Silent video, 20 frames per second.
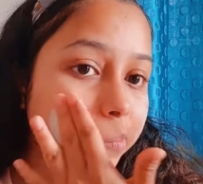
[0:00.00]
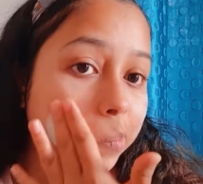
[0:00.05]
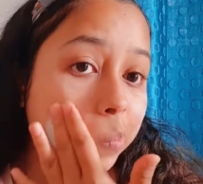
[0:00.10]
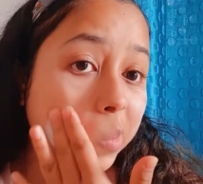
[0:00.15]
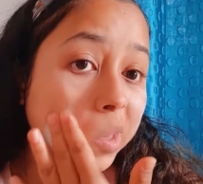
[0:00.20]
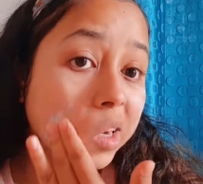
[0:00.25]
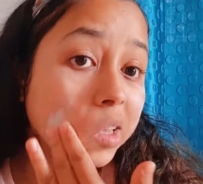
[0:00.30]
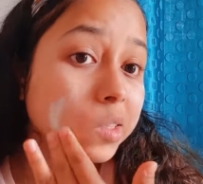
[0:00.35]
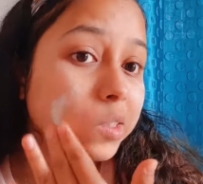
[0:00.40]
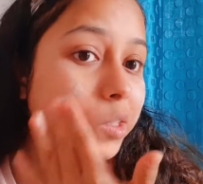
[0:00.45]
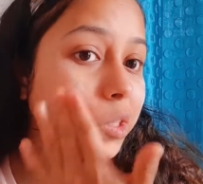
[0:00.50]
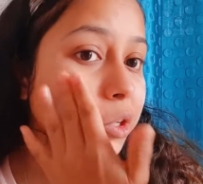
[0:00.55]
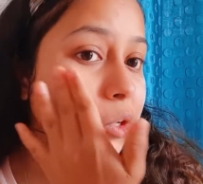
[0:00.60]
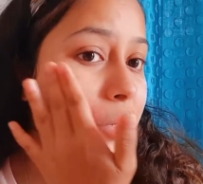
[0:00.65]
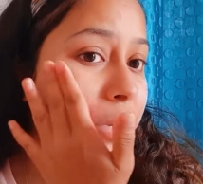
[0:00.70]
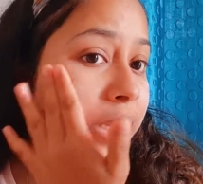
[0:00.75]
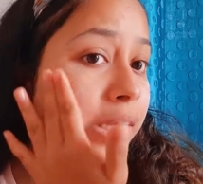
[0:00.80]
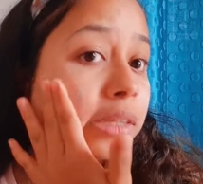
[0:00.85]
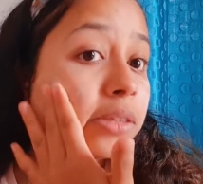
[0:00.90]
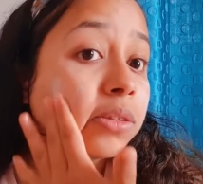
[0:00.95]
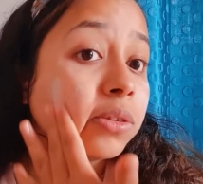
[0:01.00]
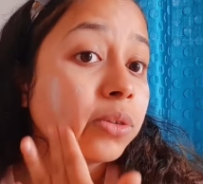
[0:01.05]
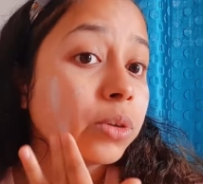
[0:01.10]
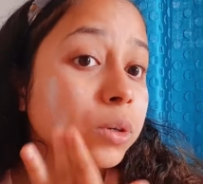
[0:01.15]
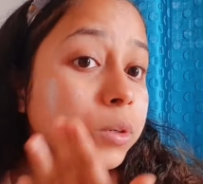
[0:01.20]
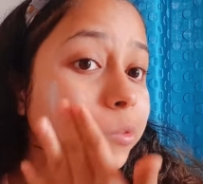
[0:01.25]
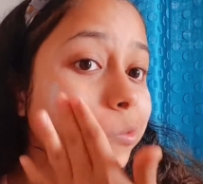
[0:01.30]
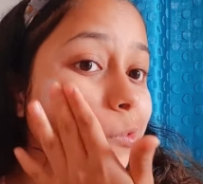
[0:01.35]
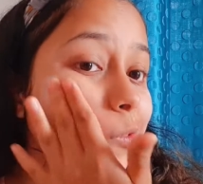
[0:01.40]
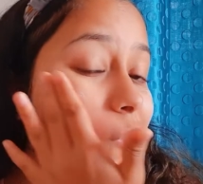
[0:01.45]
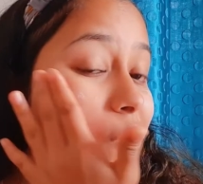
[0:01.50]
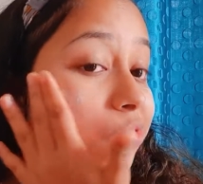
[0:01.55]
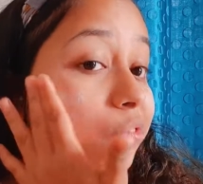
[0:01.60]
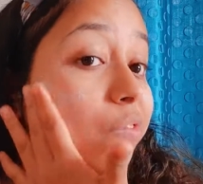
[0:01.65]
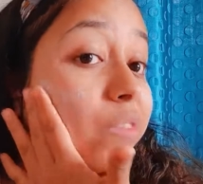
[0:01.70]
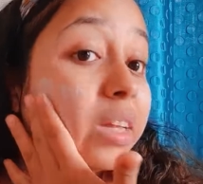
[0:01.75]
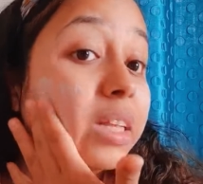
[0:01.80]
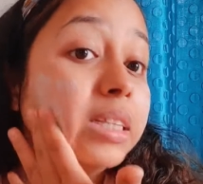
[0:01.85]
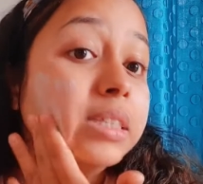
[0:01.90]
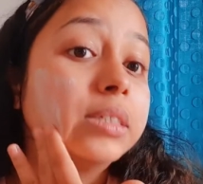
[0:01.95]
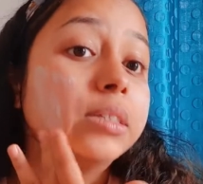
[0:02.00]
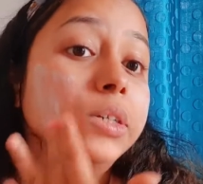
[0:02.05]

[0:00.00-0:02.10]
But it's great though. It feels